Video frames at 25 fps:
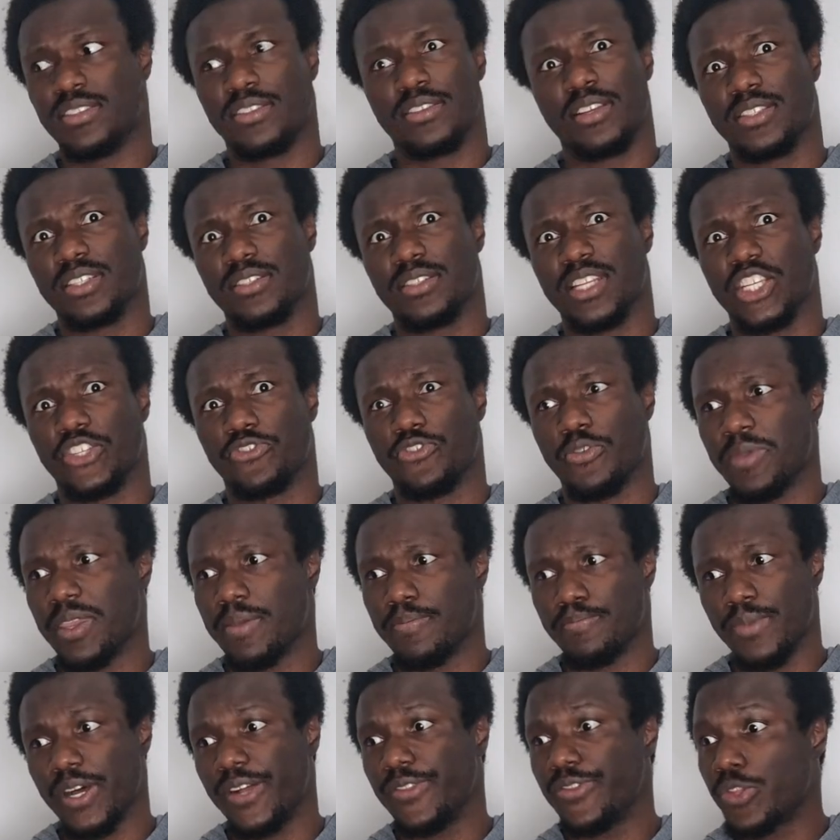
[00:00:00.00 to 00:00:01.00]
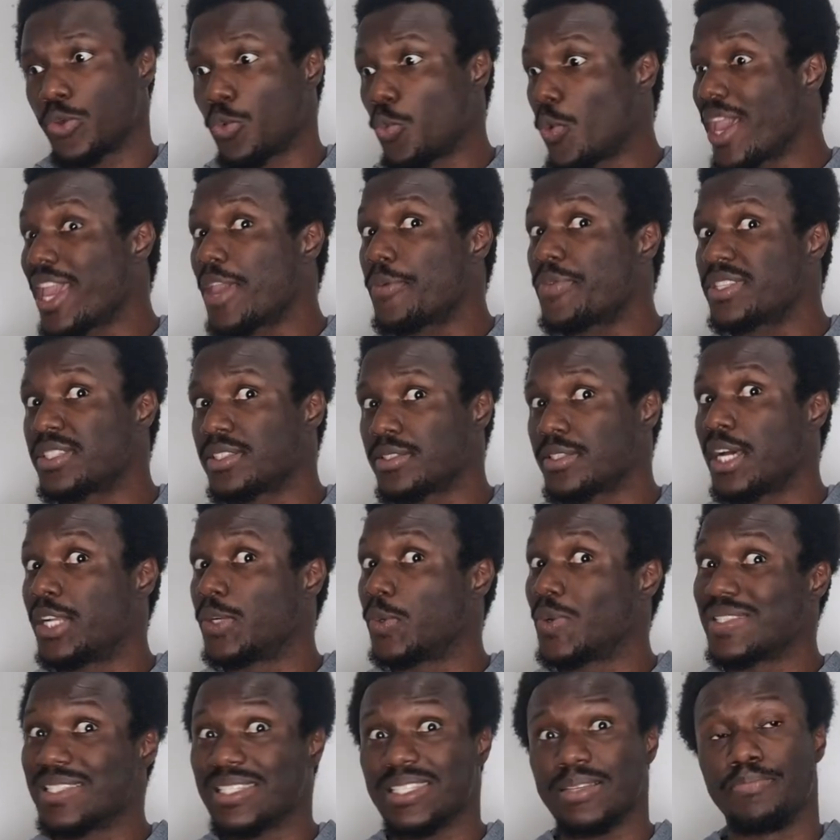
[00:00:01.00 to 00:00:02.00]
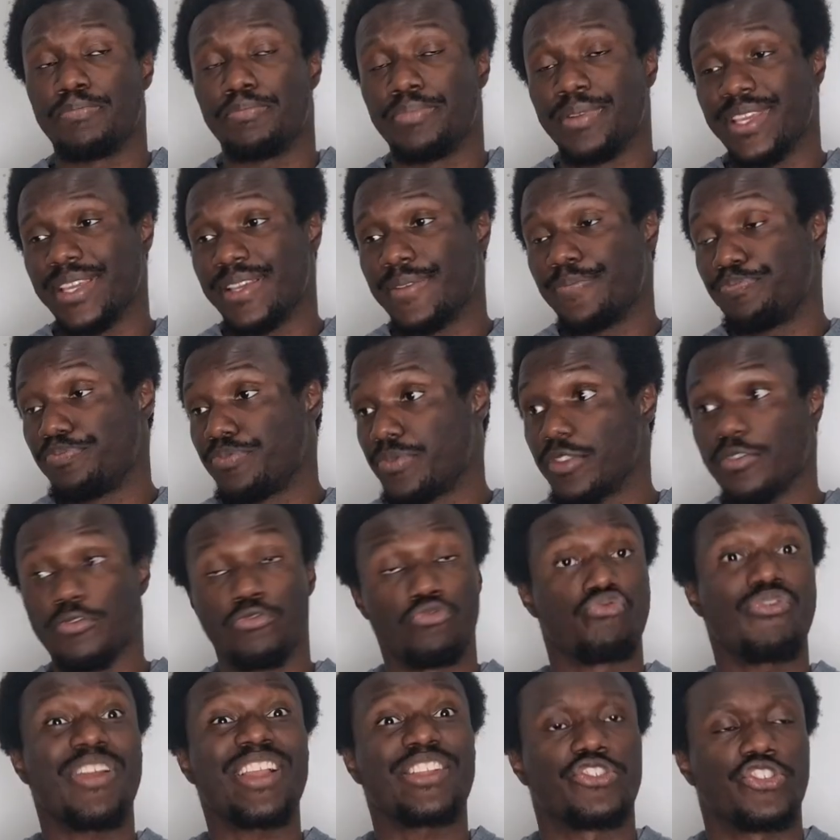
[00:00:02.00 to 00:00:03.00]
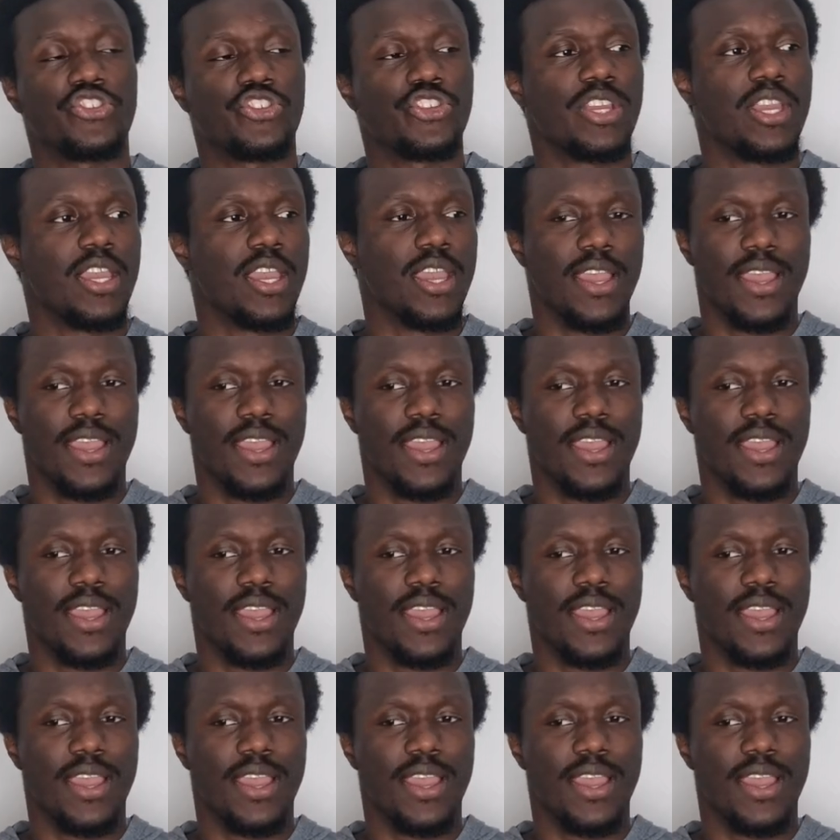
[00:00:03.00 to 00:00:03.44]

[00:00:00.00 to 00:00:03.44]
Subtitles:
It's not a dish for me, but the way it was done was simply rich.